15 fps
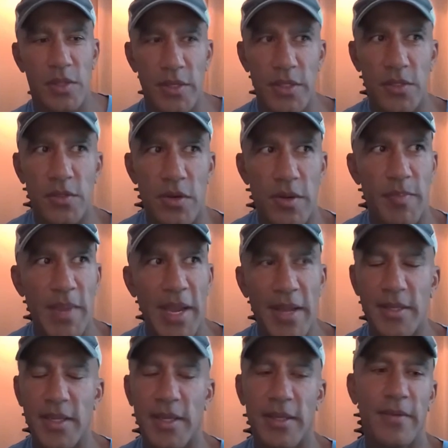And so he started
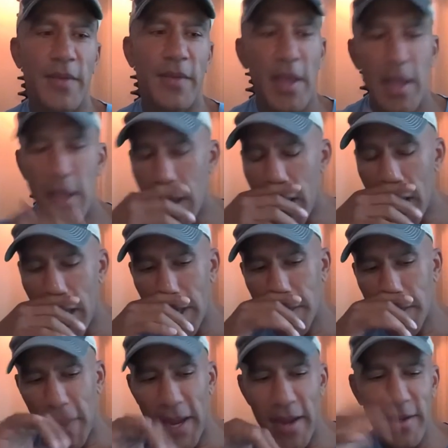painting.
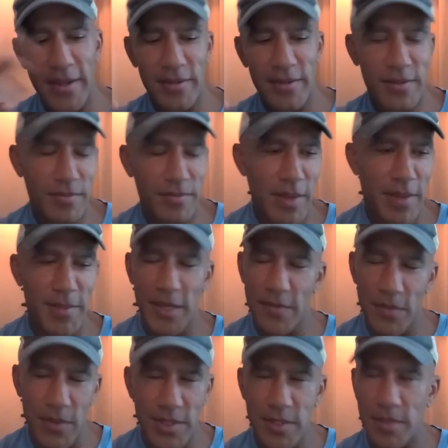And his paintings, I'm
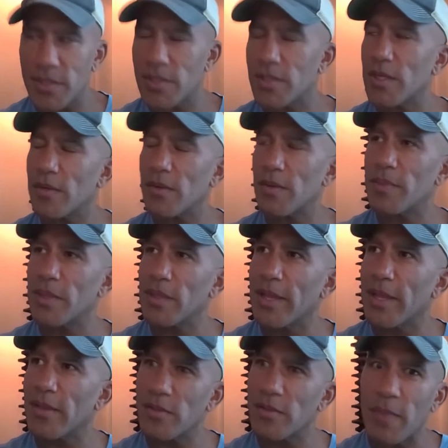gonna give away some of the secret,
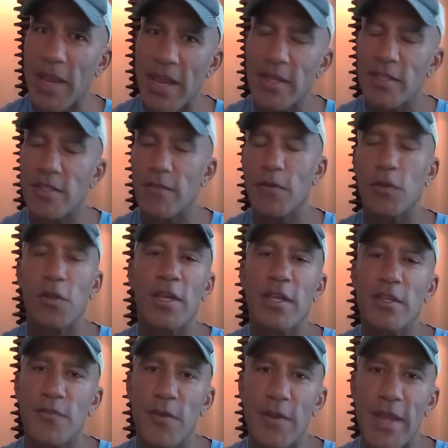but like his paintings, if you
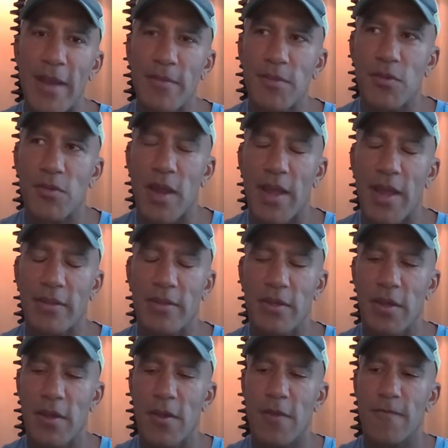look at it, it's very
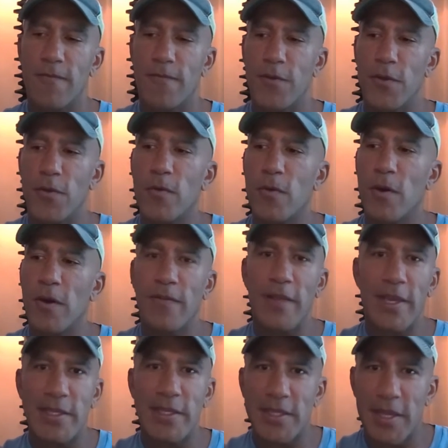abstract view
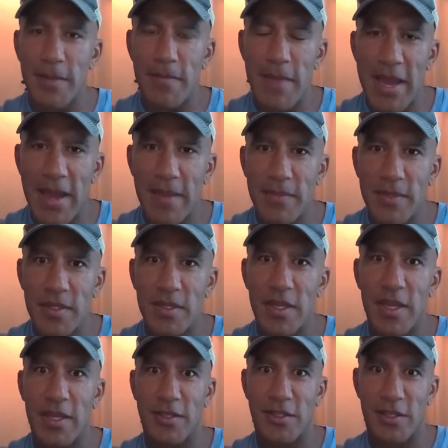of like city
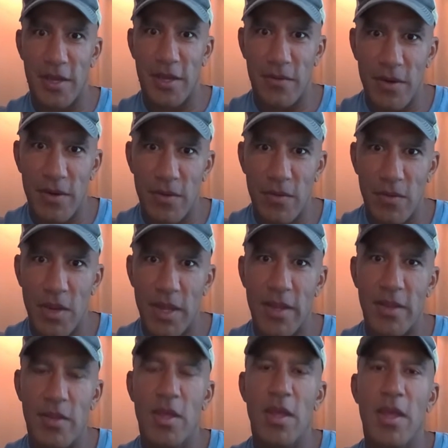maps, etc.
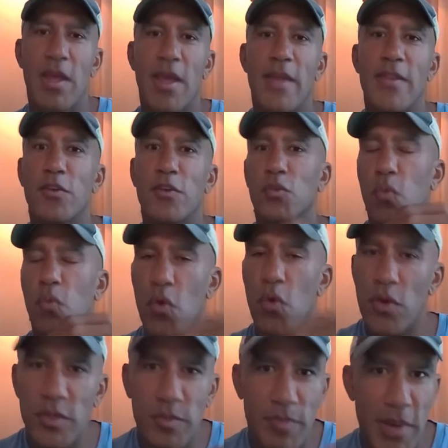Right? And there's
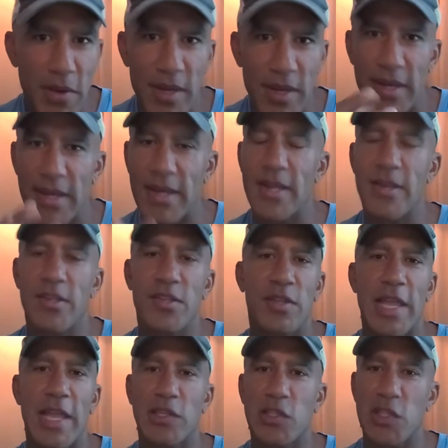words buried in it.
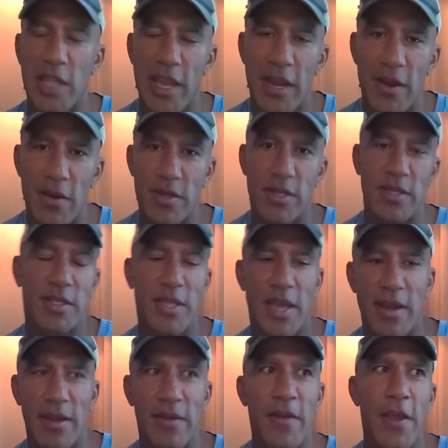It's, it's layered, and it's
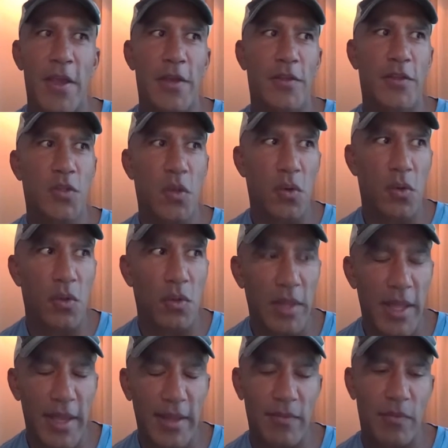kind of this
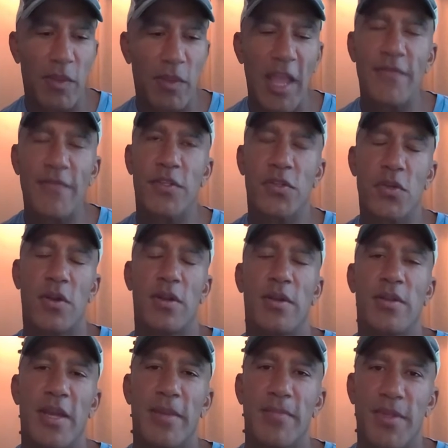whole like life is
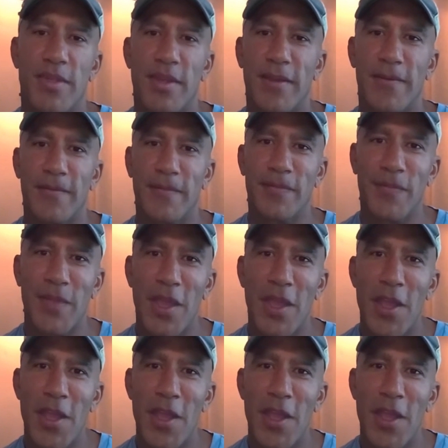art type of thing.